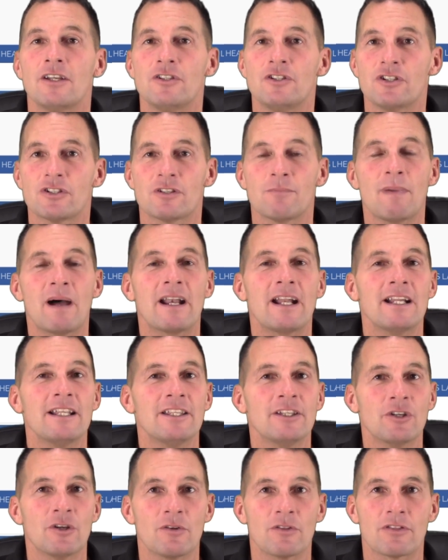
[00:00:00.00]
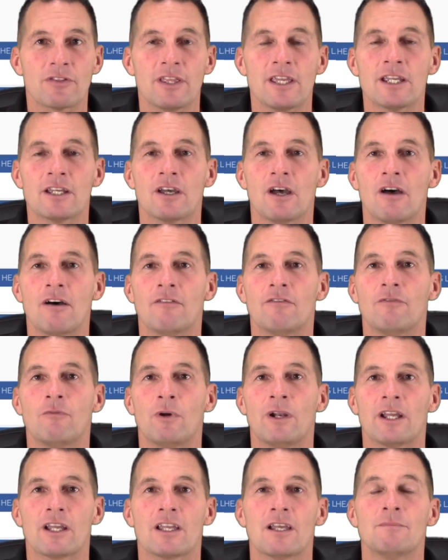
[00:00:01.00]
Just about anything you think of
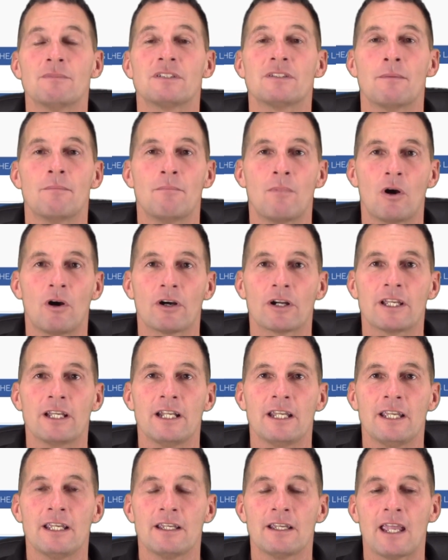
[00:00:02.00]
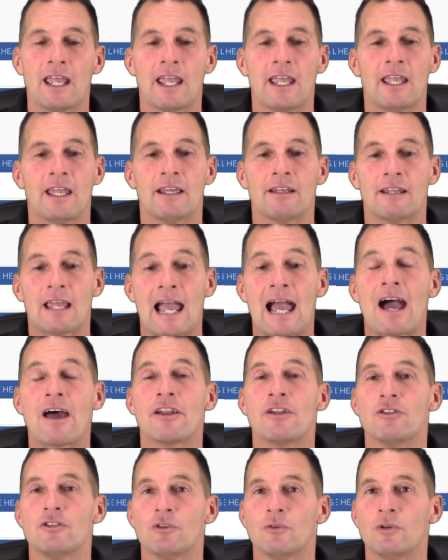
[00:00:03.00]
when it comes to marketing and how
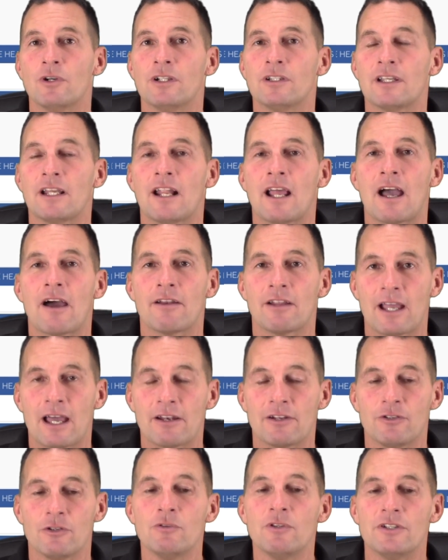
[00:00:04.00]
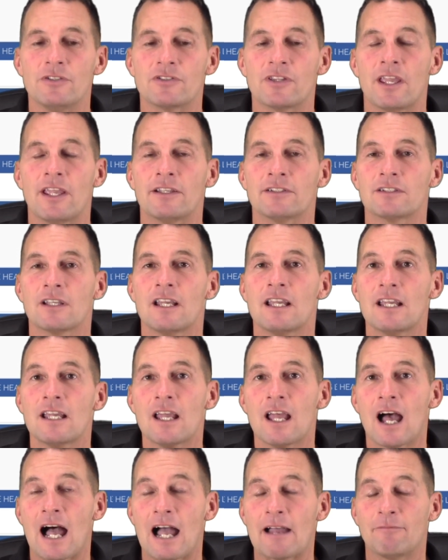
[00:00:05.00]
to do it and how to do these things,
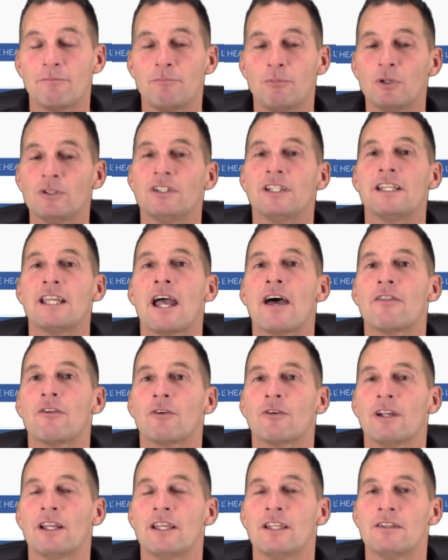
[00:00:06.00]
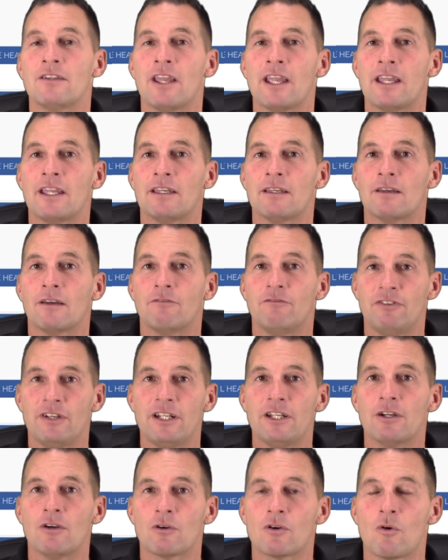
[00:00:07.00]
I've put together in a
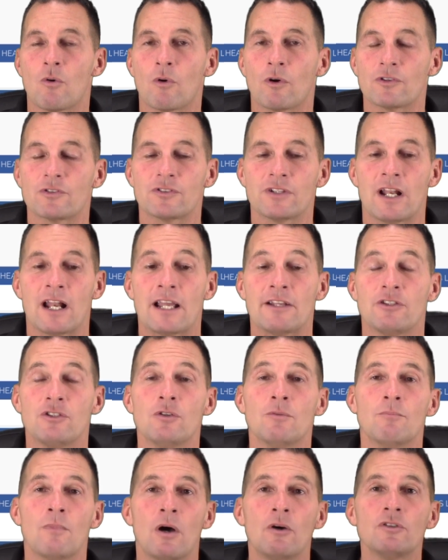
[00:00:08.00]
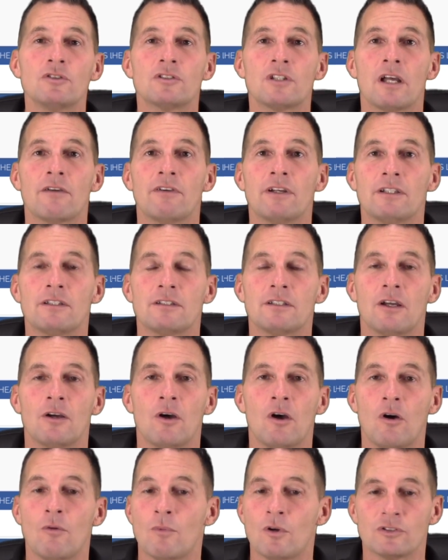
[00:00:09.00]
video course. And I do most of it,
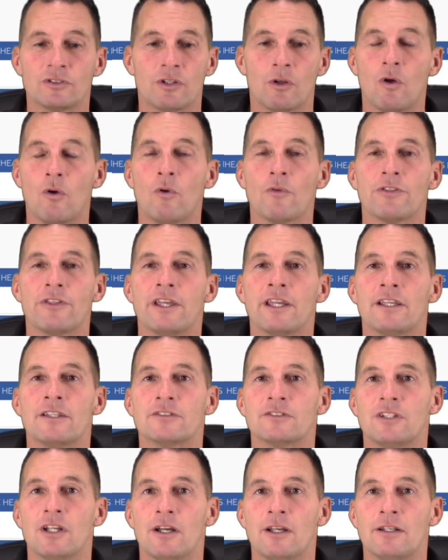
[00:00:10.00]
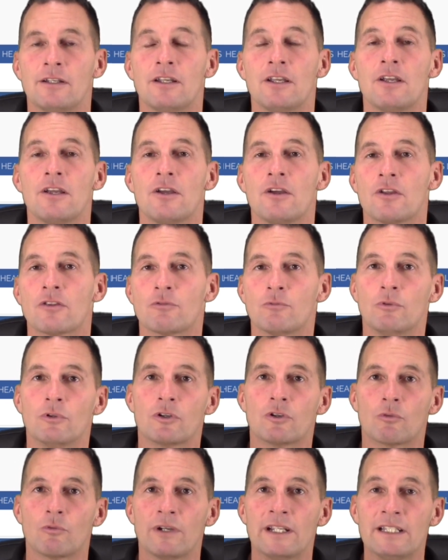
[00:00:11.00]
almost the whole thing is done through
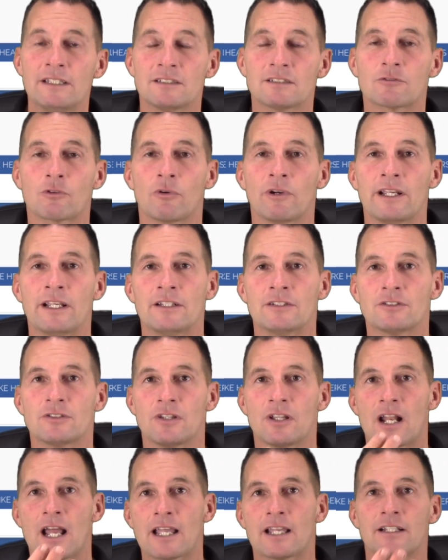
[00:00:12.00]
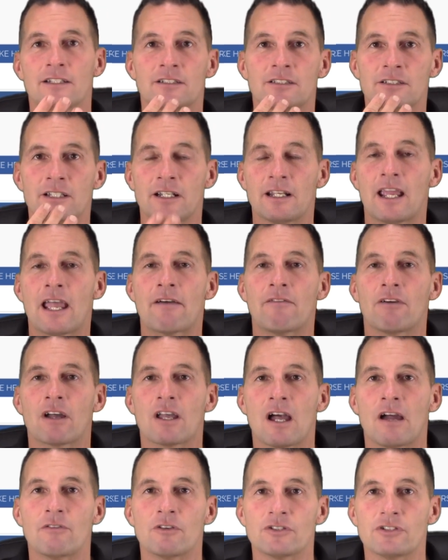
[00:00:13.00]
a green screen so that I can sit and have a
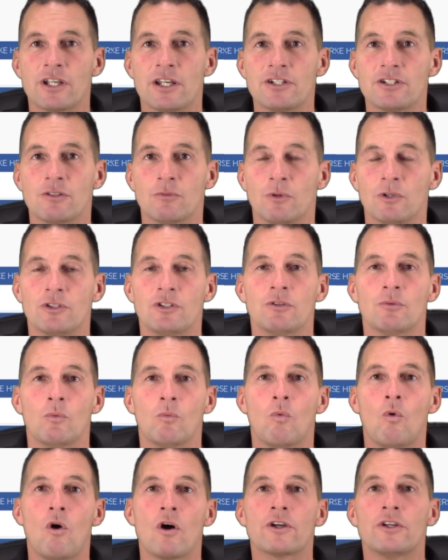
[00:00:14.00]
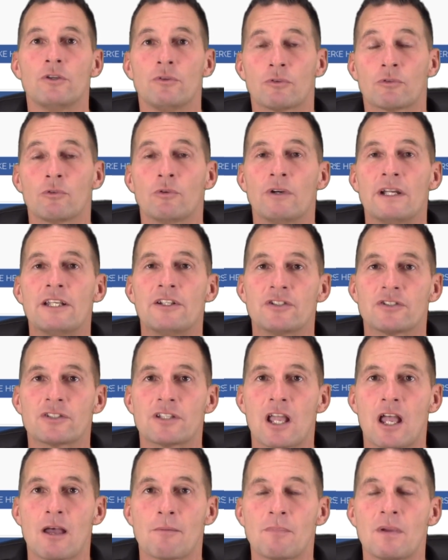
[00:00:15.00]
conversation with you and walk you through each
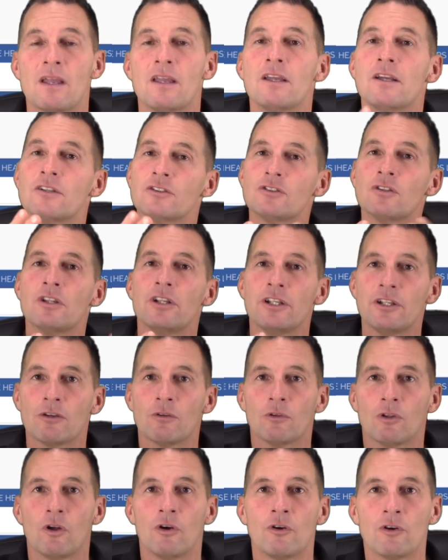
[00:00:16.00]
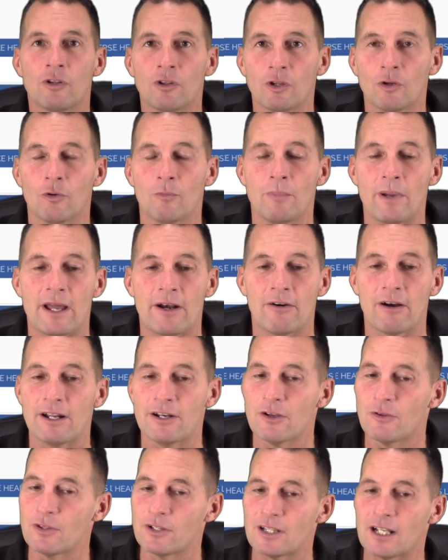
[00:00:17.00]
step so that you'll learn a little better. I
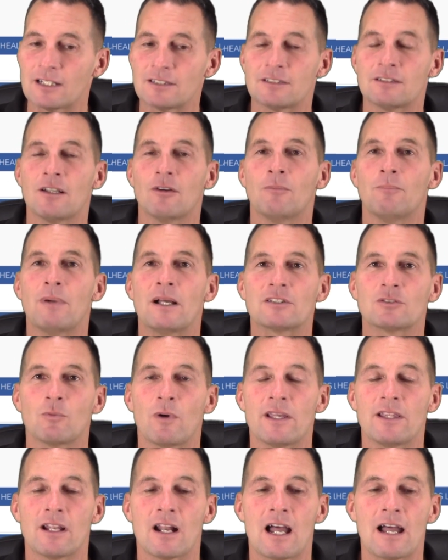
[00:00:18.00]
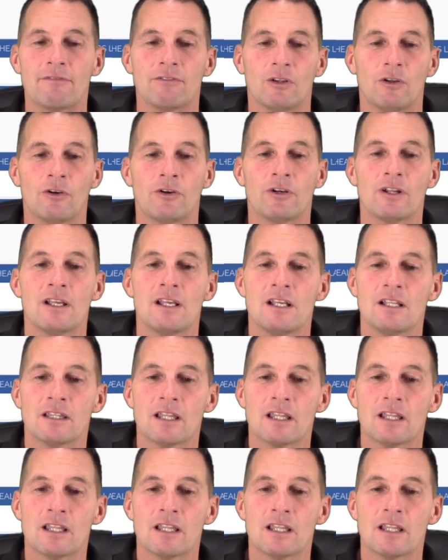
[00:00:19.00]
know that that's the best way that I've learned.